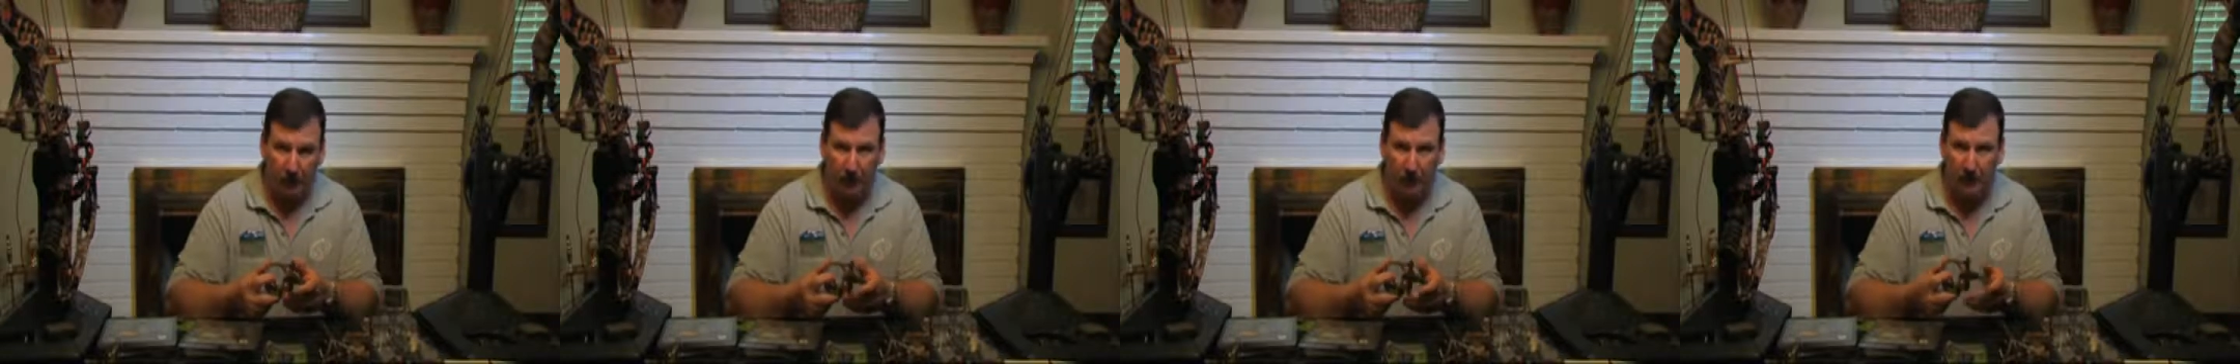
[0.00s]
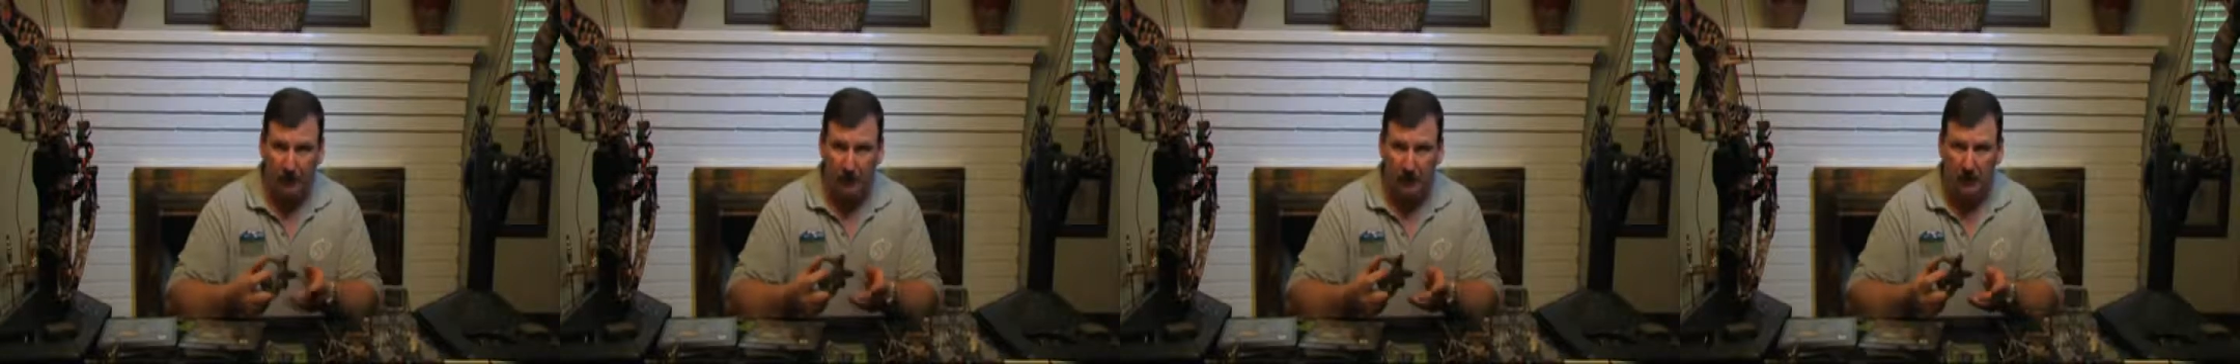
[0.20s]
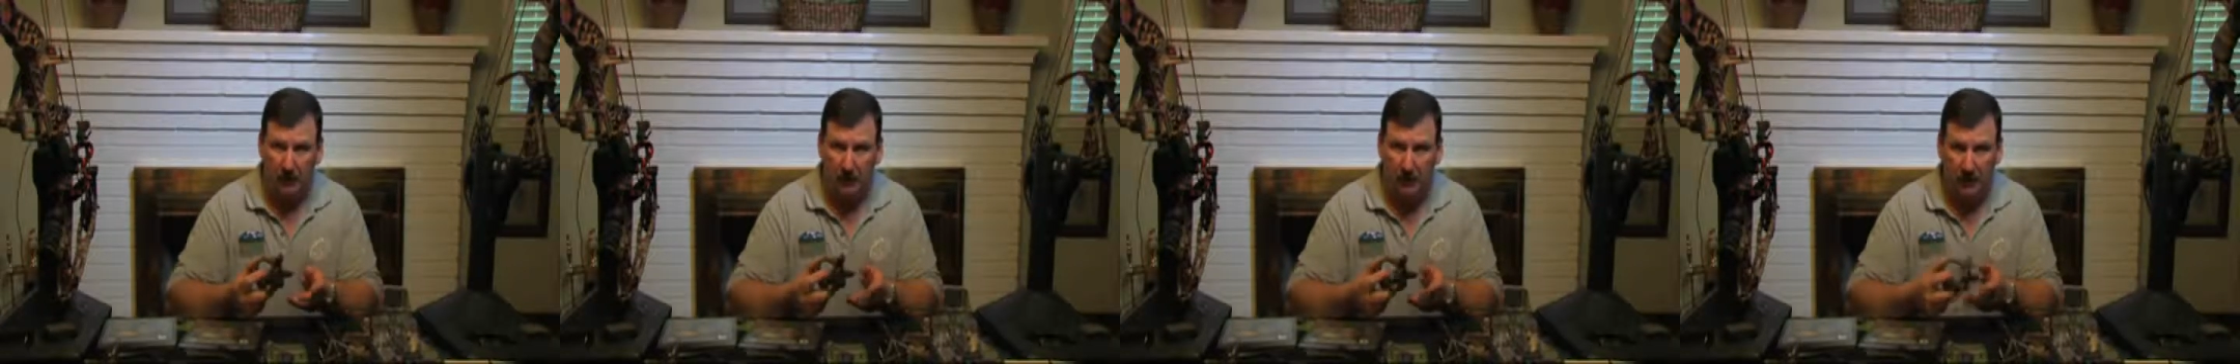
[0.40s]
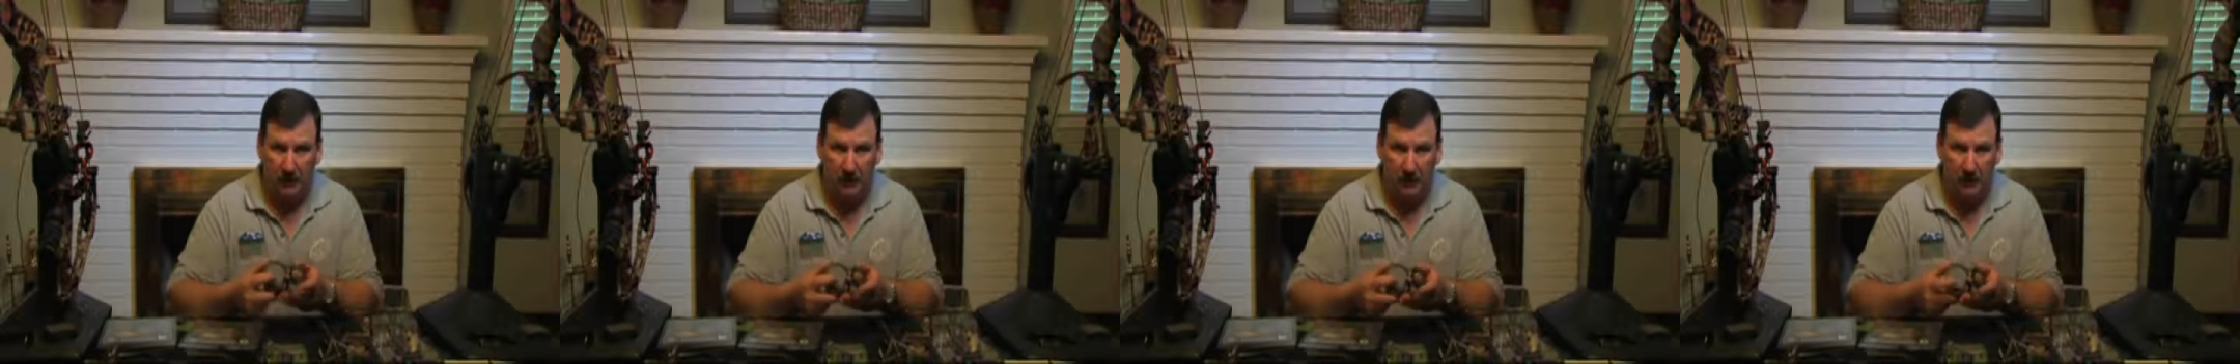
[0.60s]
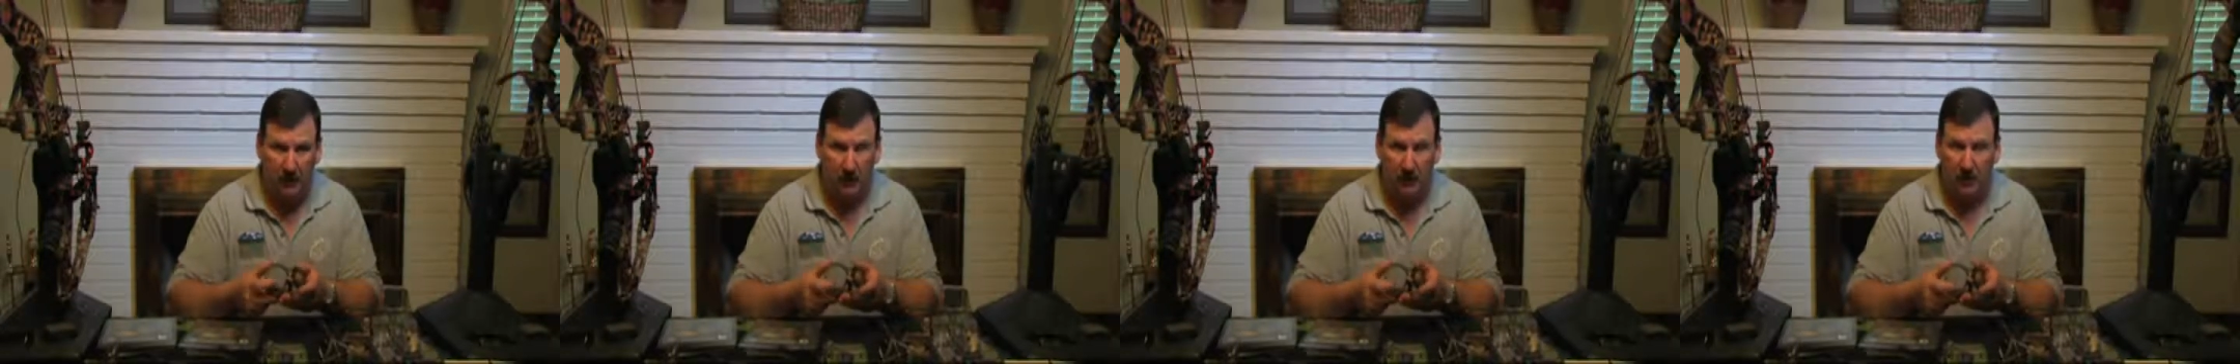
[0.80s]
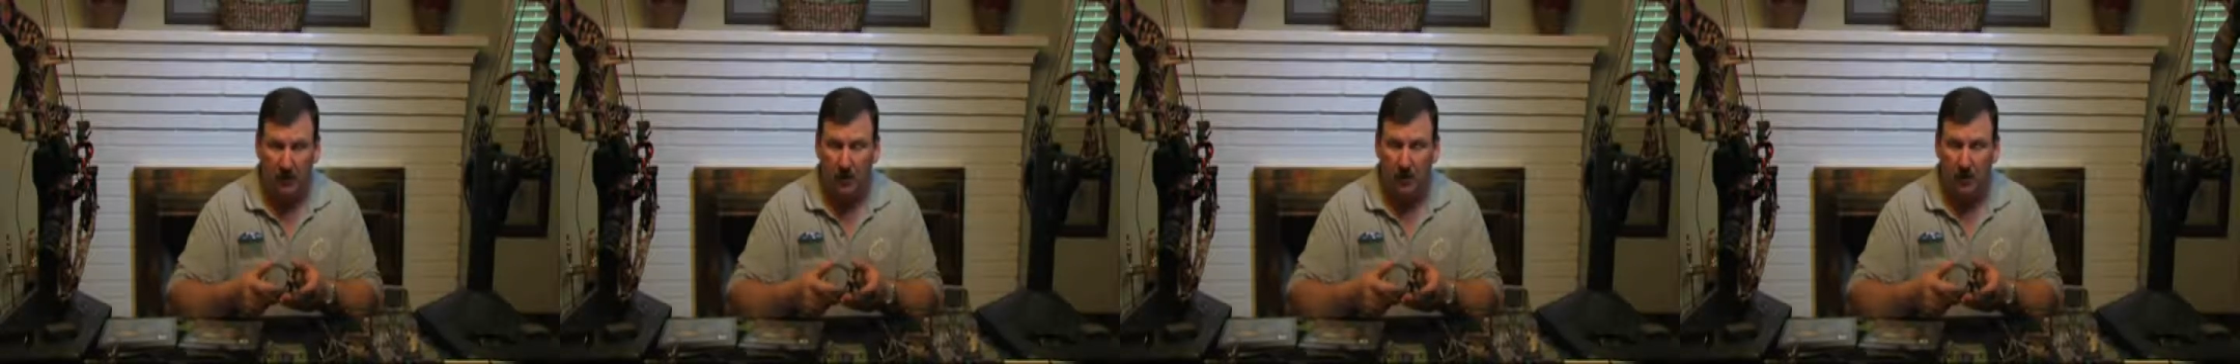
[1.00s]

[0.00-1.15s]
Put the whole thing on the